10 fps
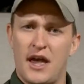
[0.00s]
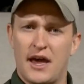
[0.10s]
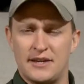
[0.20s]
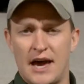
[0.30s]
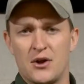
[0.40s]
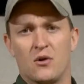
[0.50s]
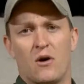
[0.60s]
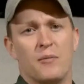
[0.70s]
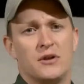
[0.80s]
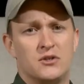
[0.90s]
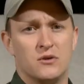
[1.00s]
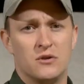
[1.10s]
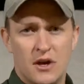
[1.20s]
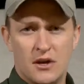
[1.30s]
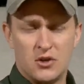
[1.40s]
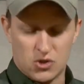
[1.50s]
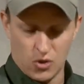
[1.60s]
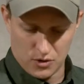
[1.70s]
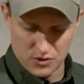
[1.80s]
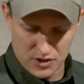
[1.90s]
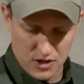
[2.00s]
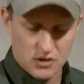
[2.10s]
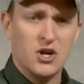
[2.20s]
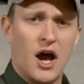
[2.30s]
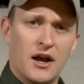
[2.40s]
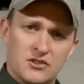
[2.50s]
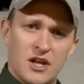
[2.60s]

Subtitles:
and down your arm into your shoulders and into your sockets.